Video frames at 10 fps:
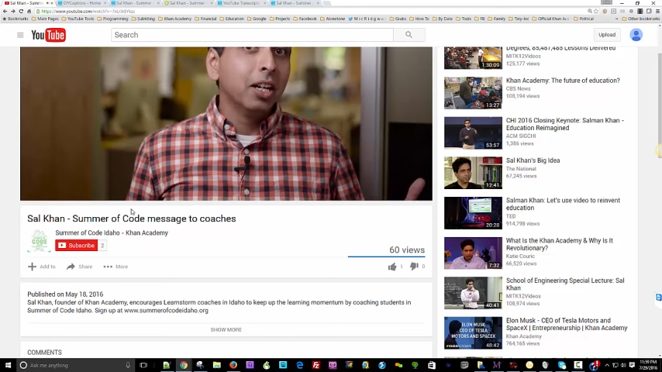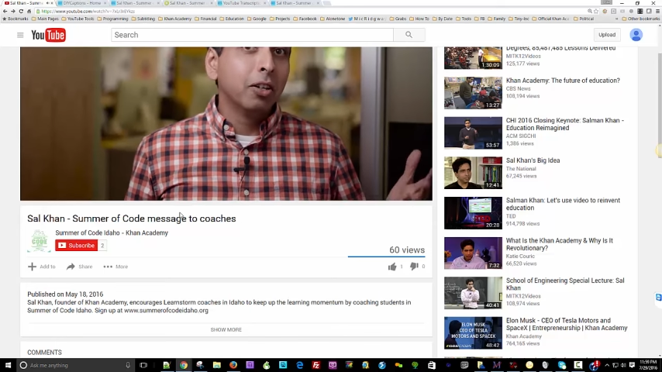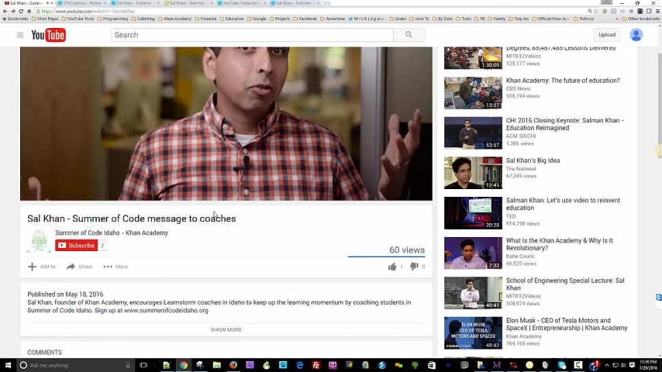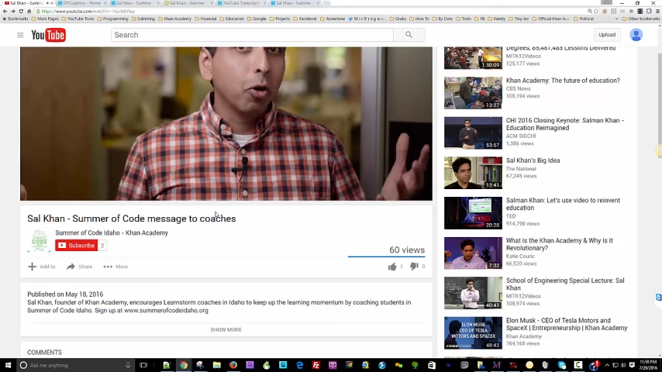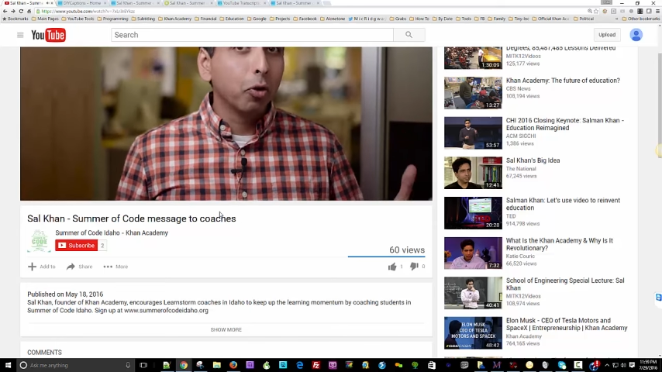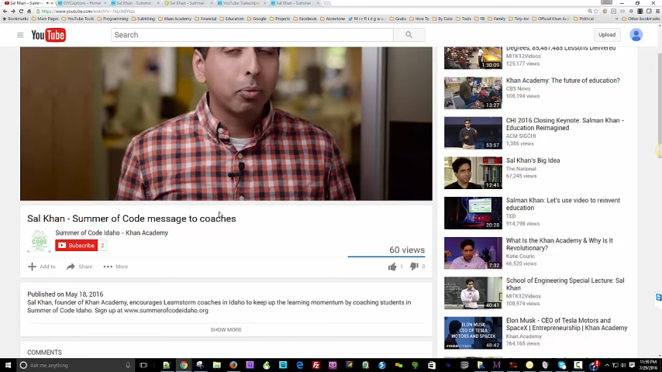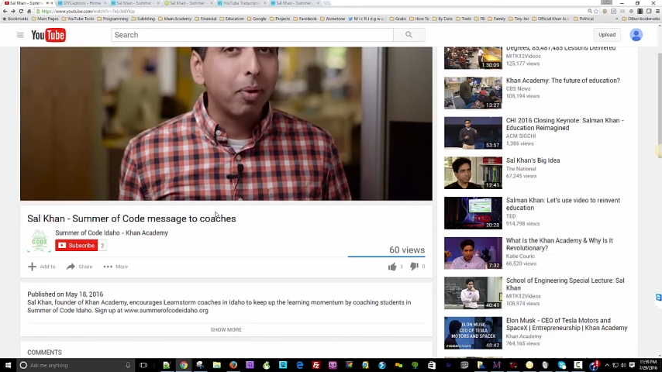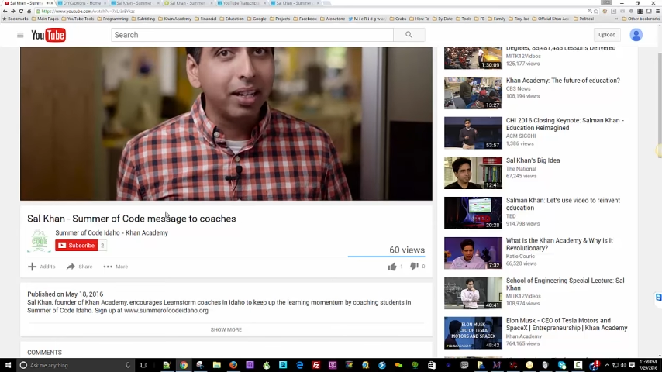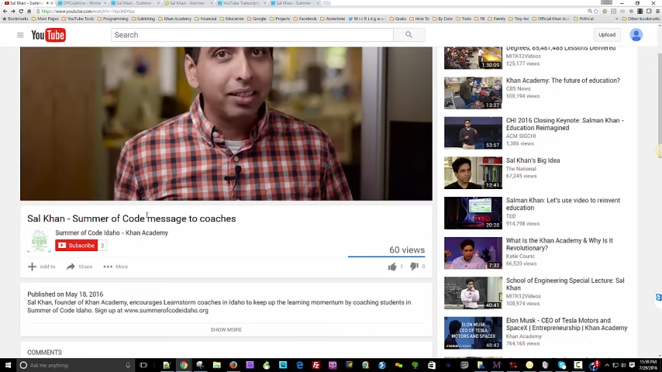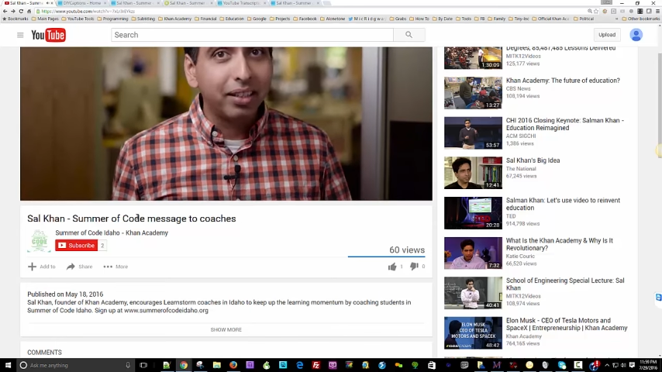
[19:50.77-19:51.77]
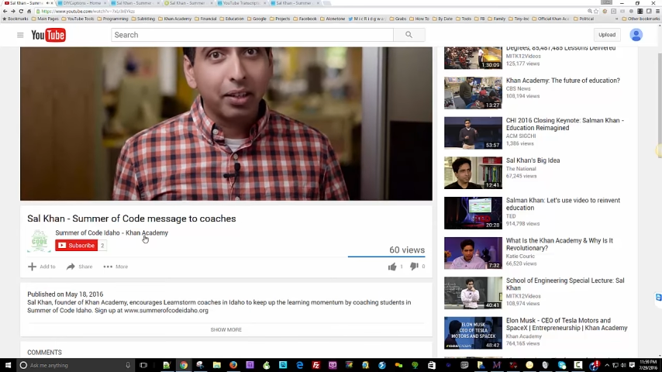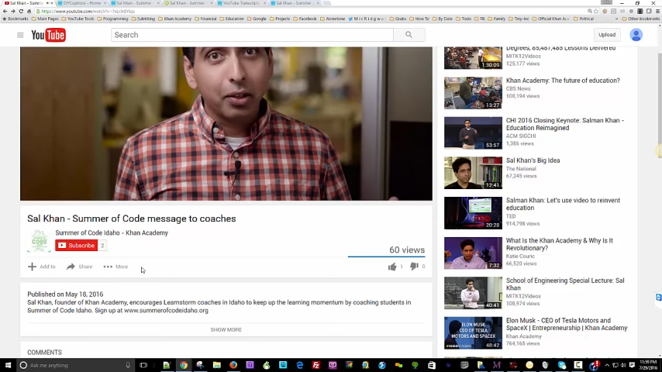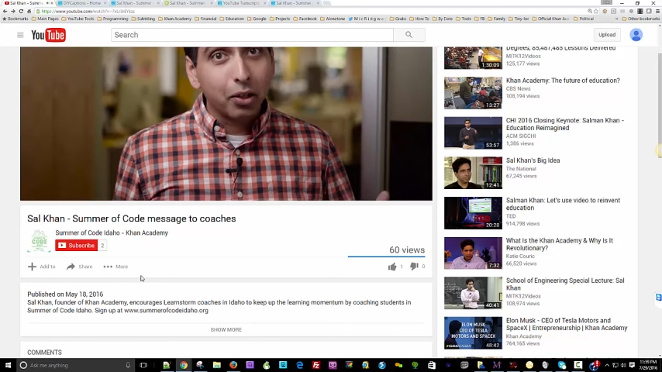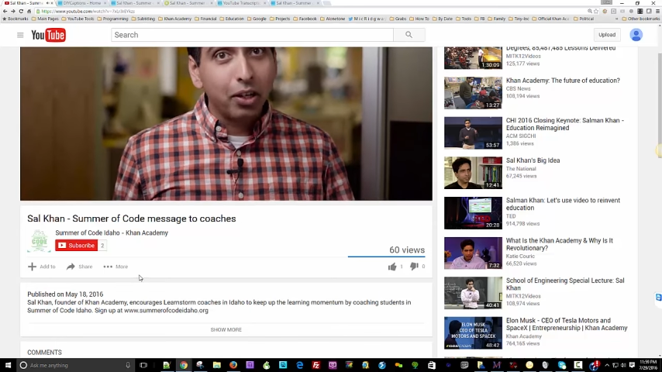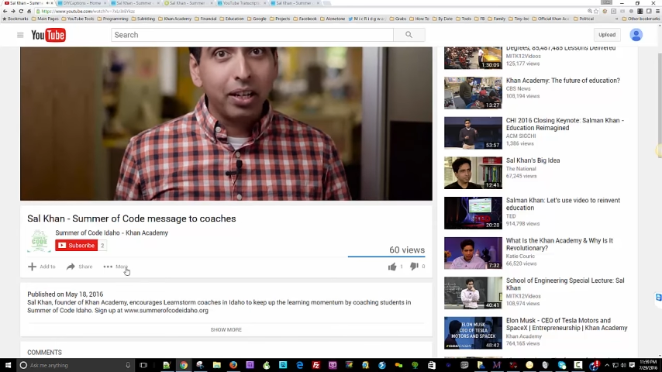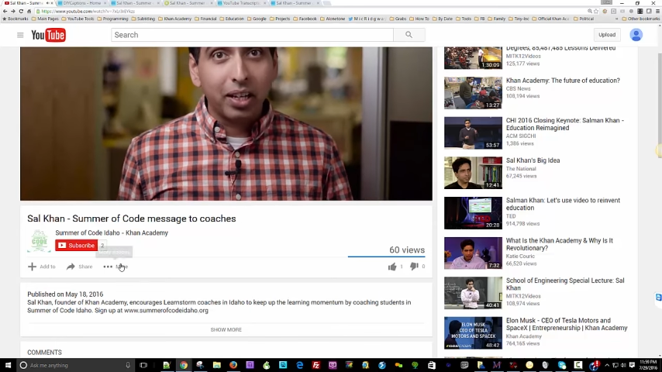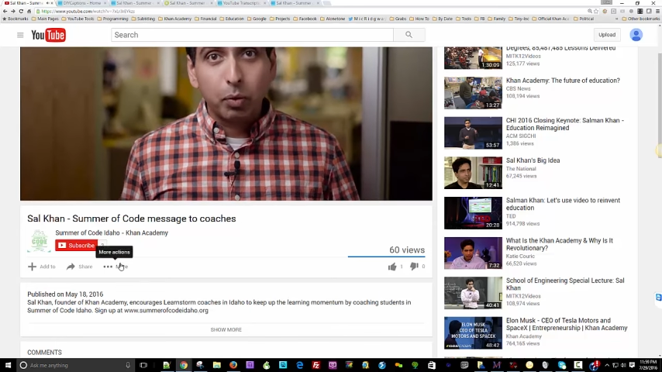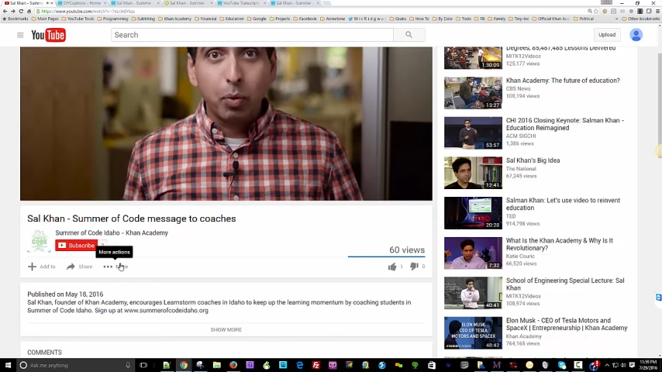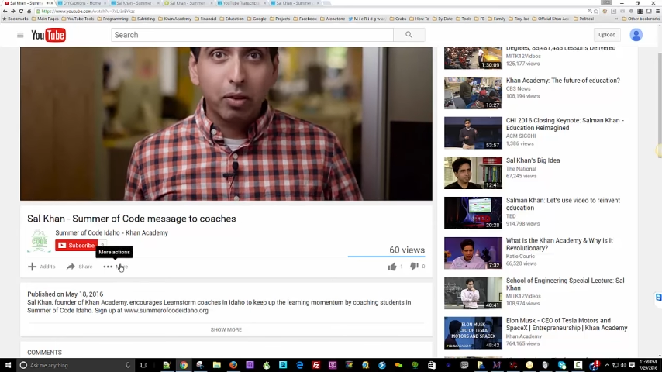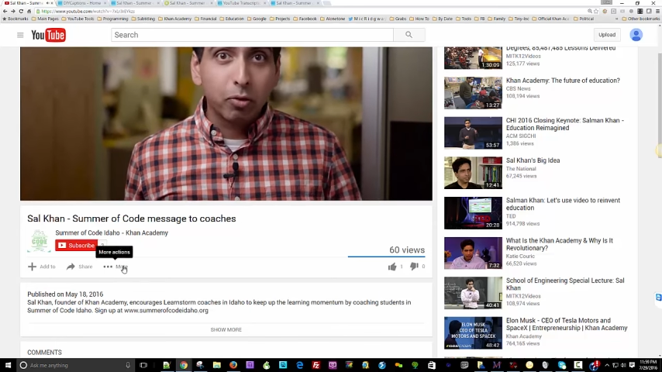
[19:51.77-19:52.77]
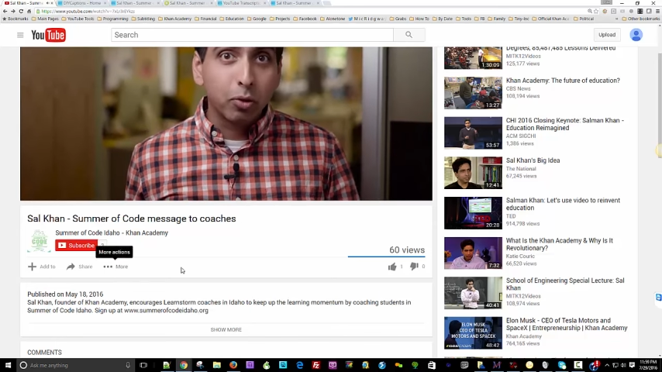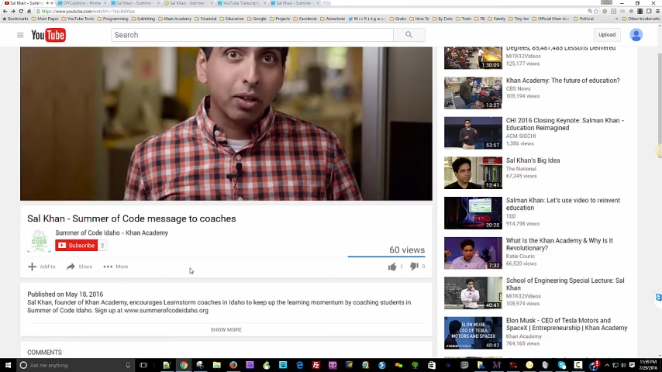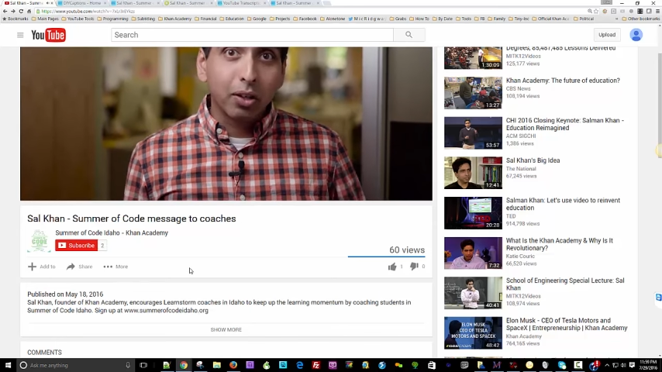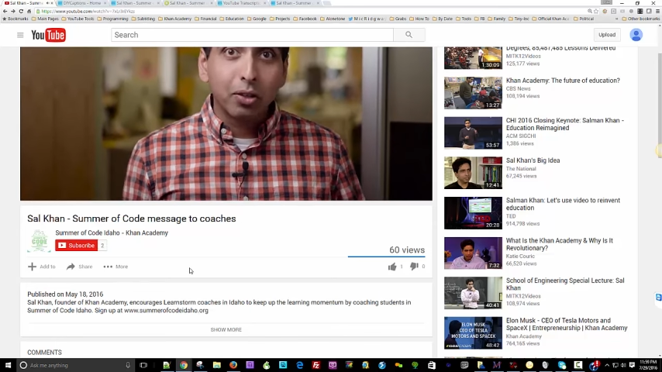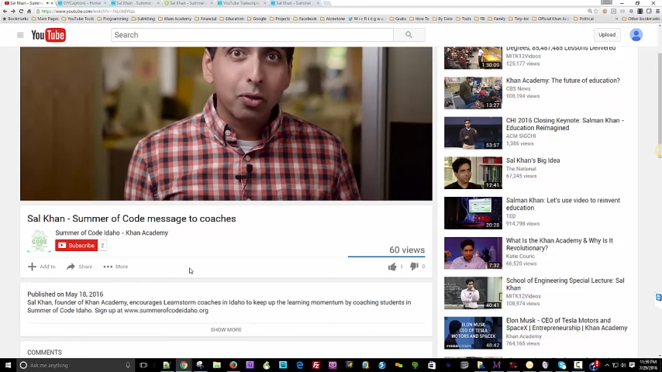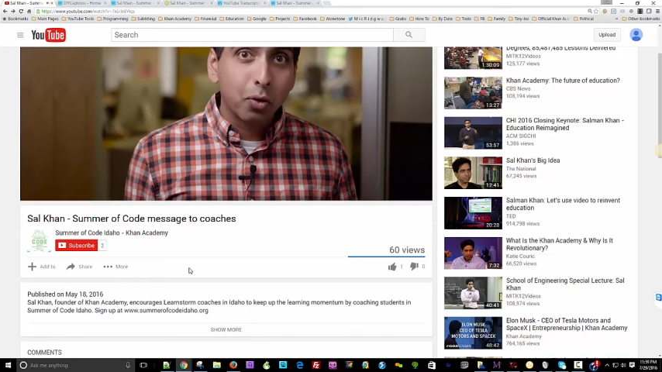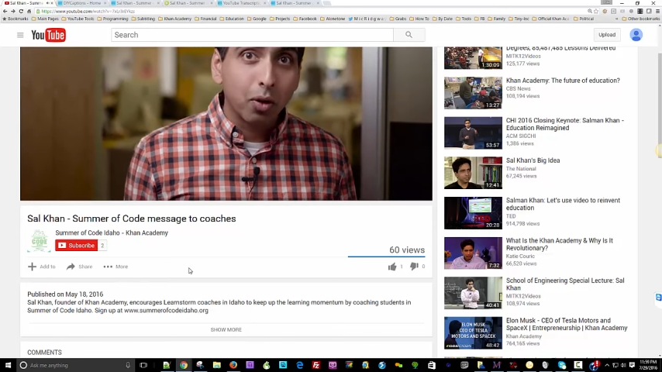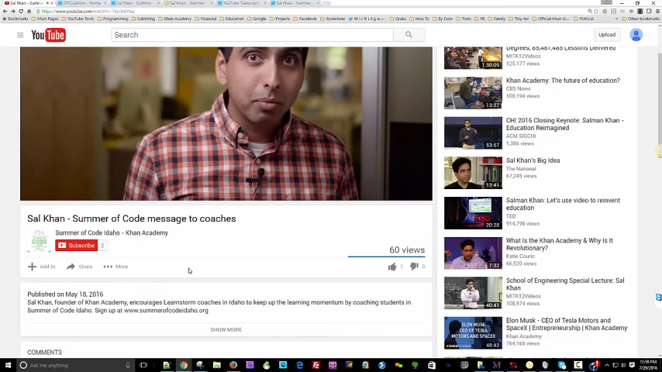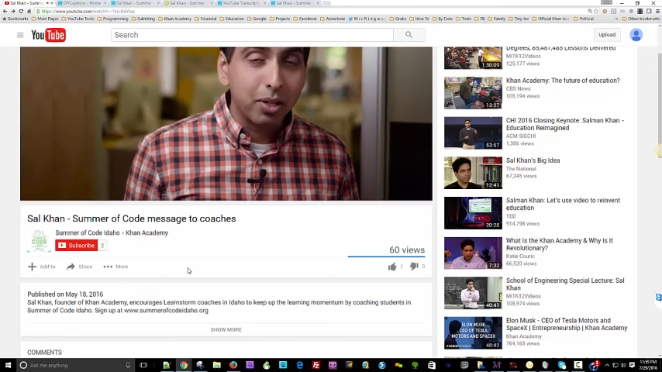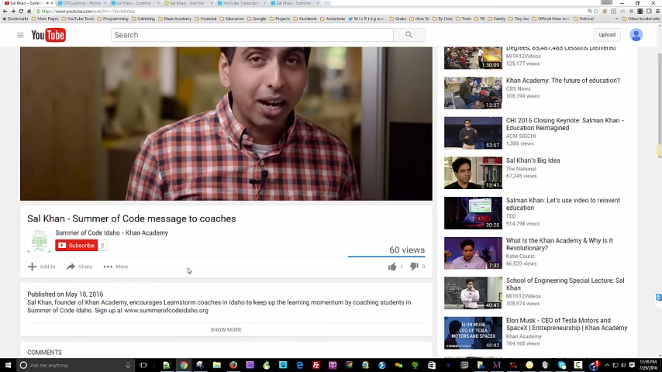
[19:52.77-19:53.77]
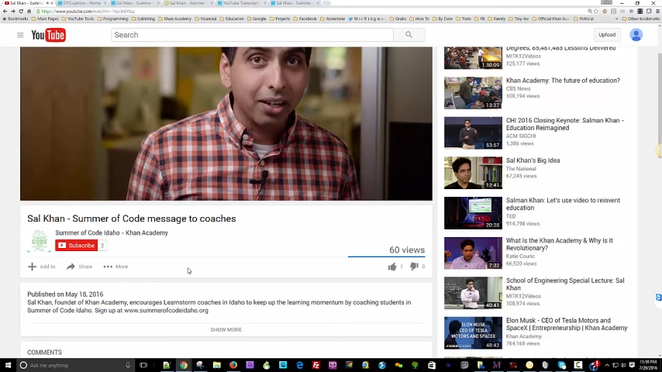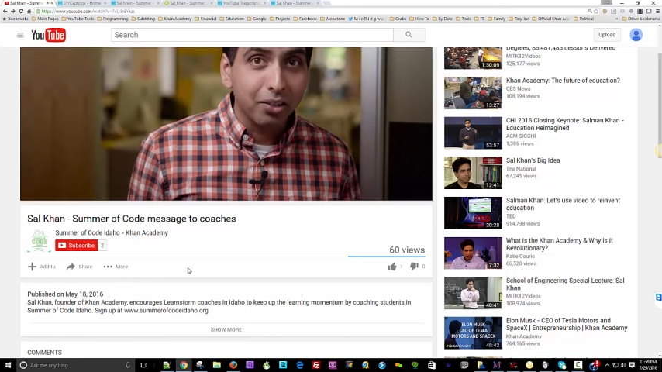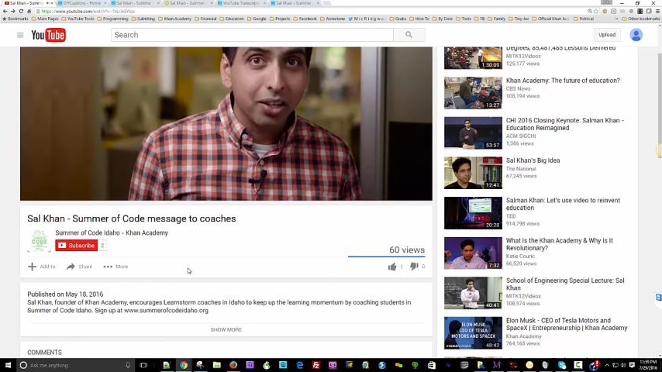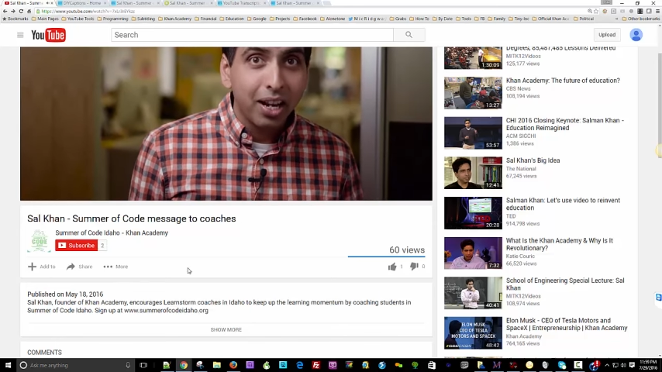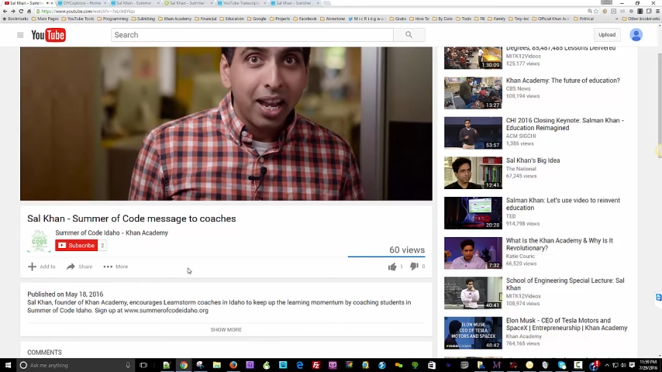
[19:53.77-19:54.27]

growth mindset and learning as we went through the LearnStorm challenge.